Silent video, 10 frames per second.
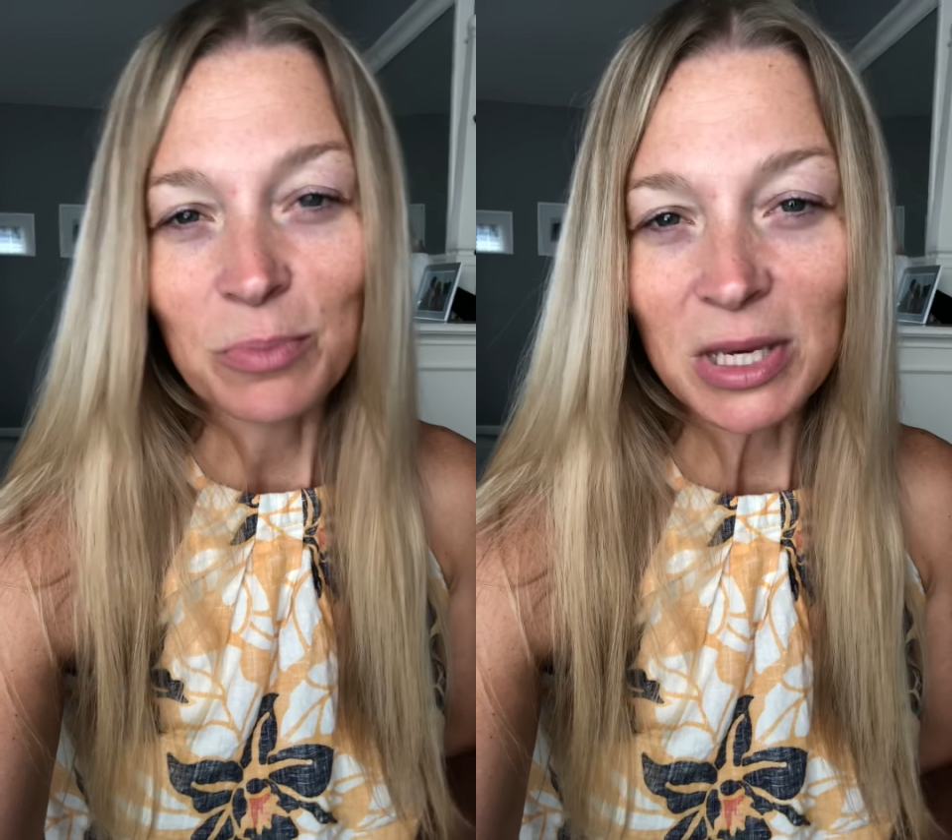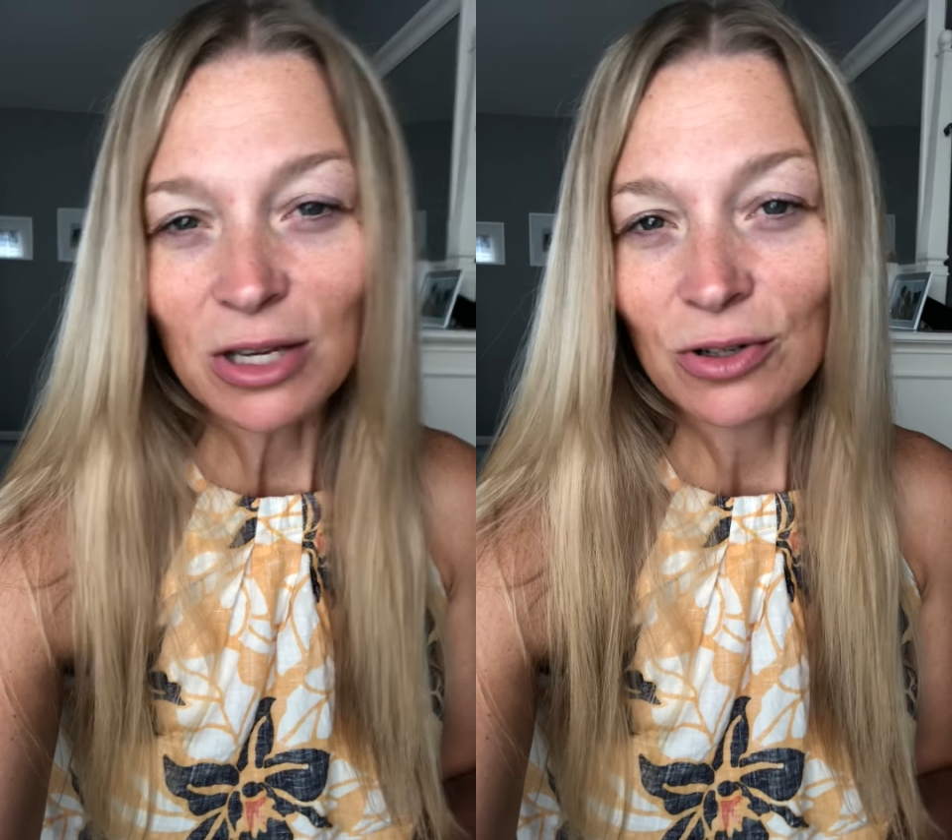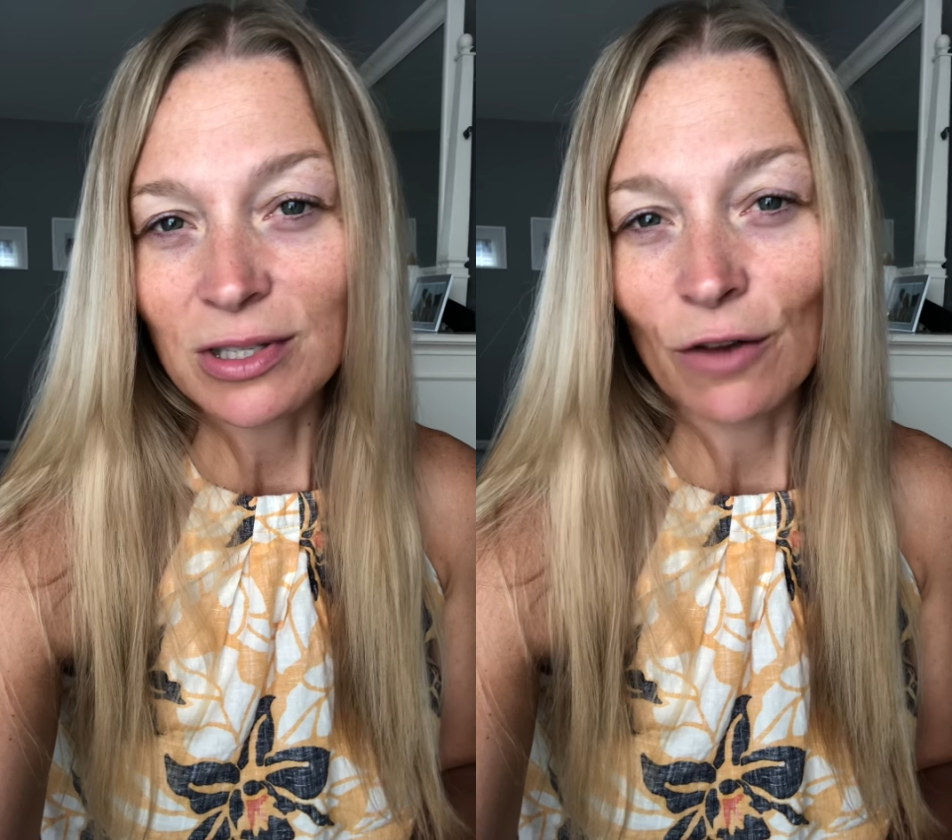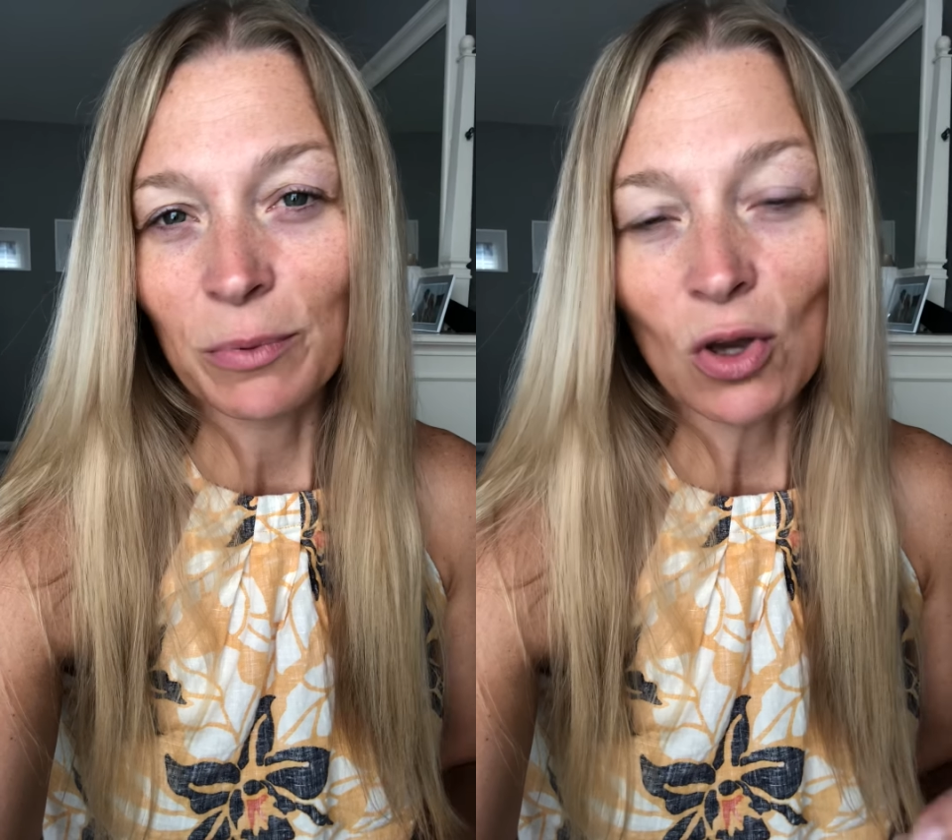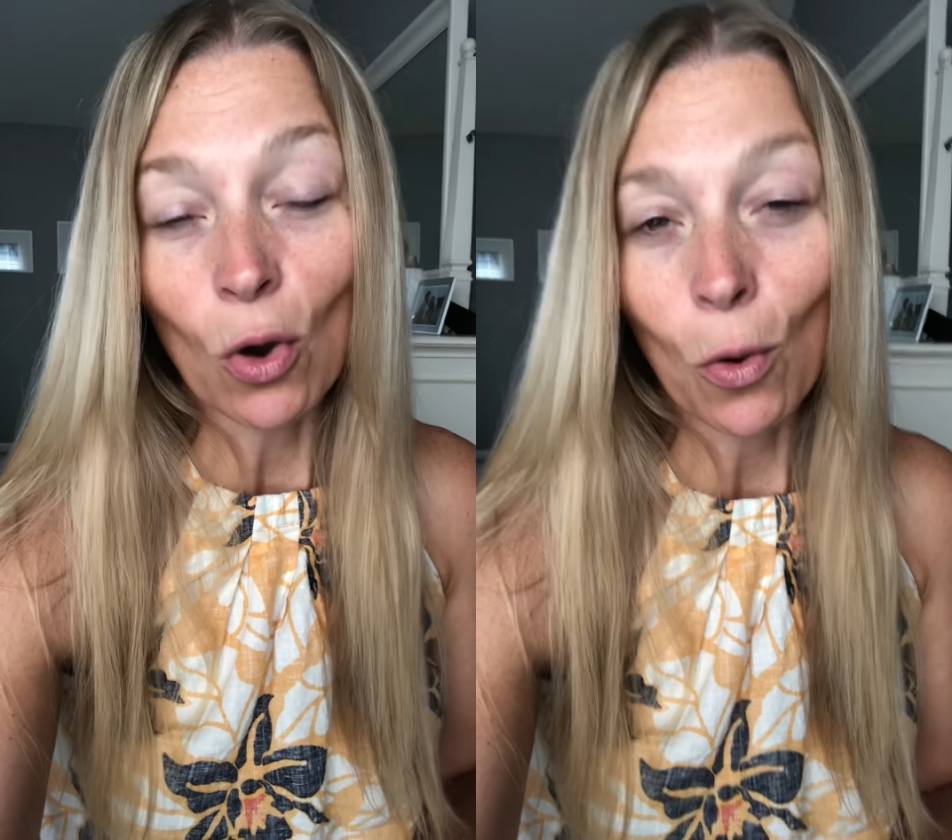be yourself,
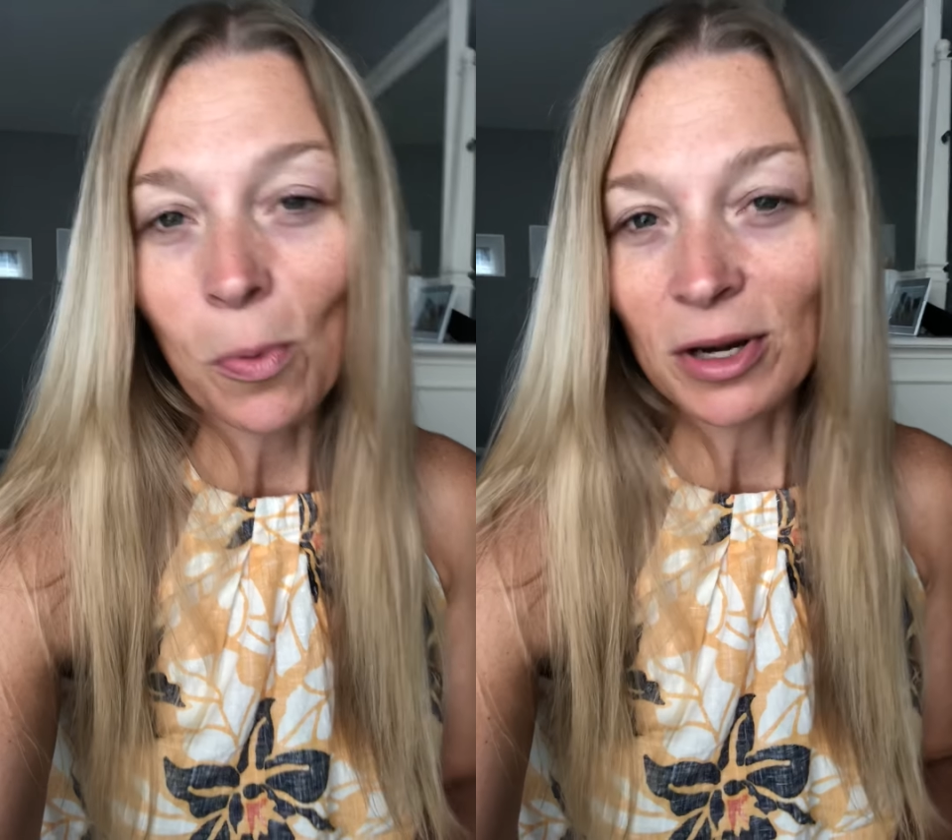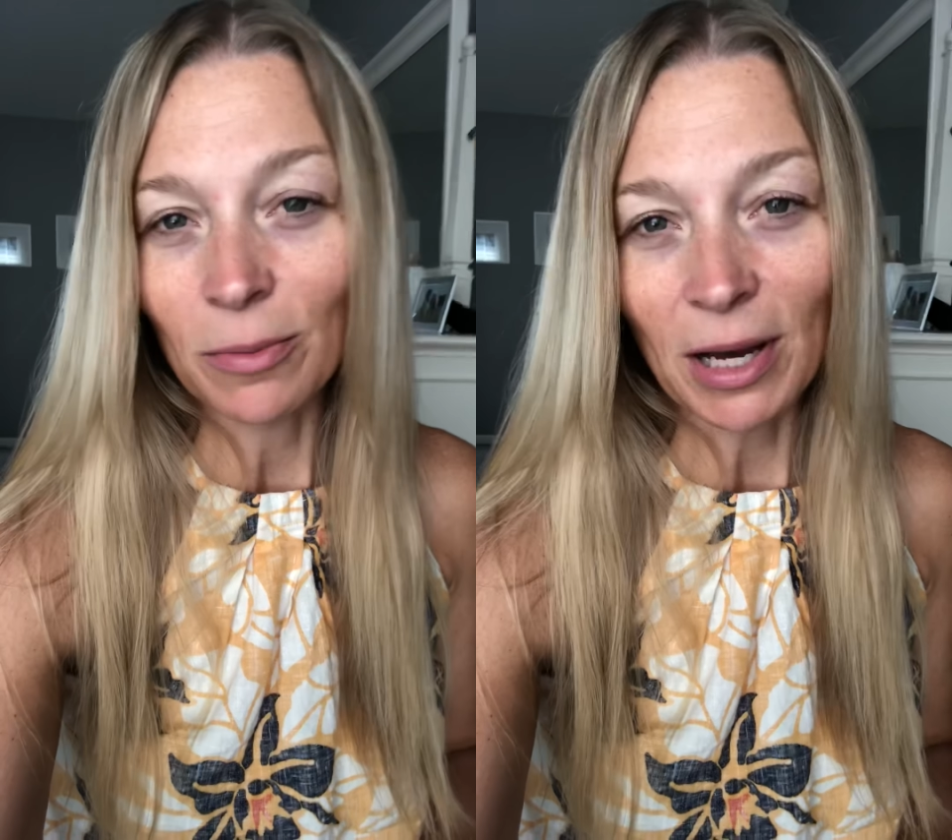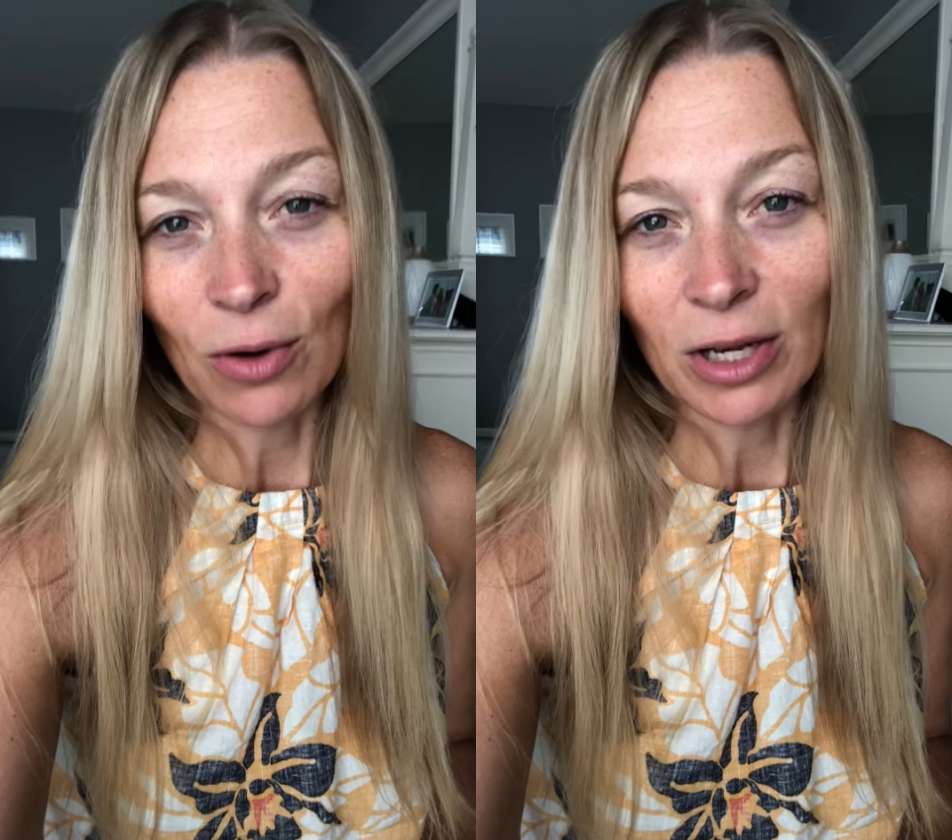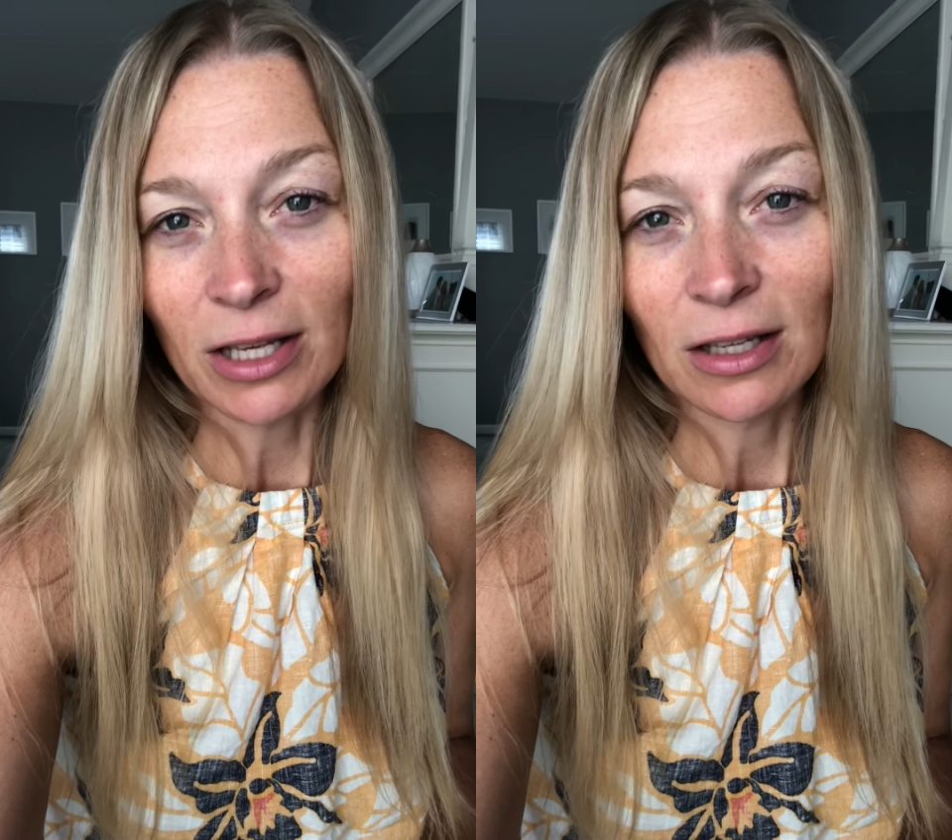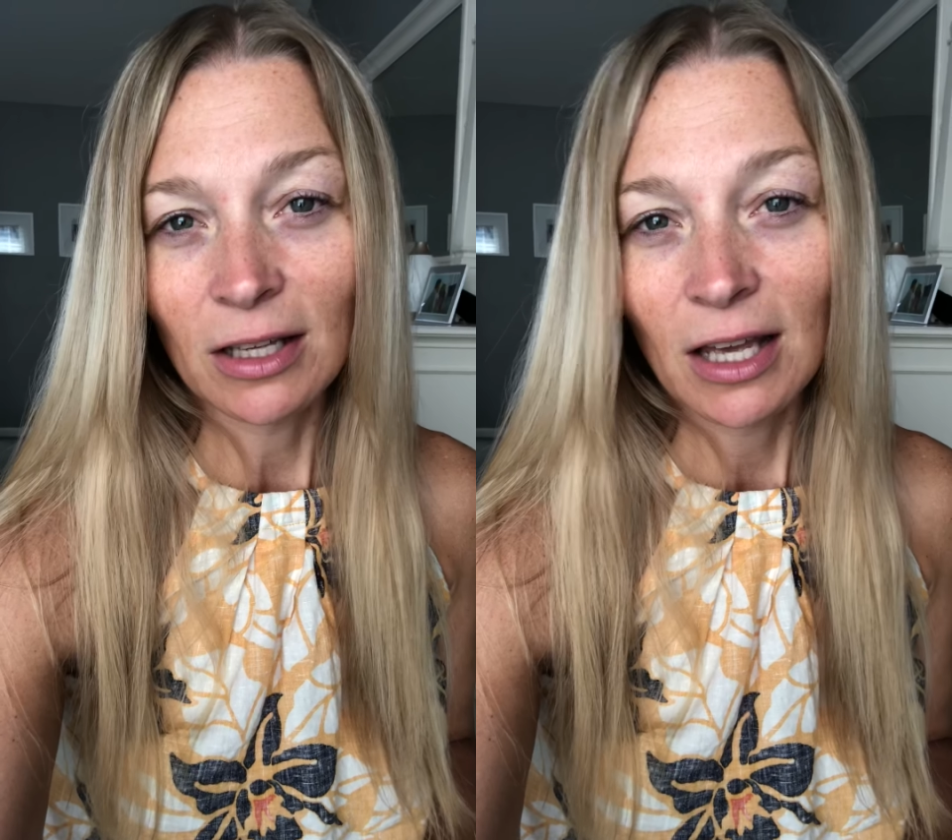be open about
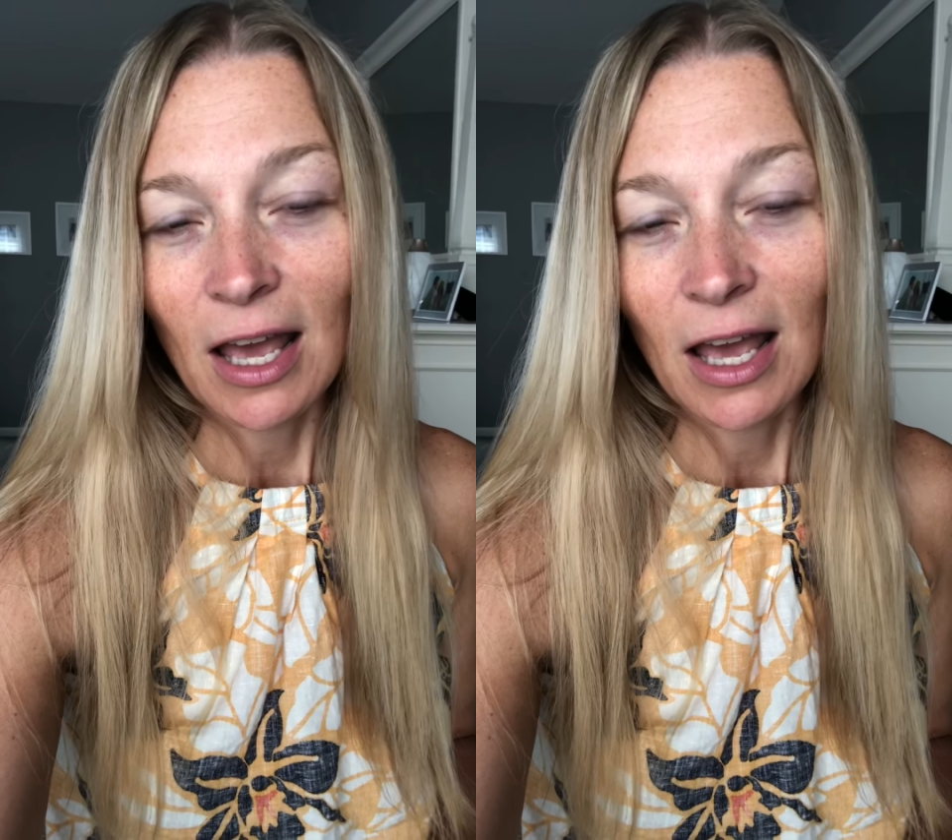it,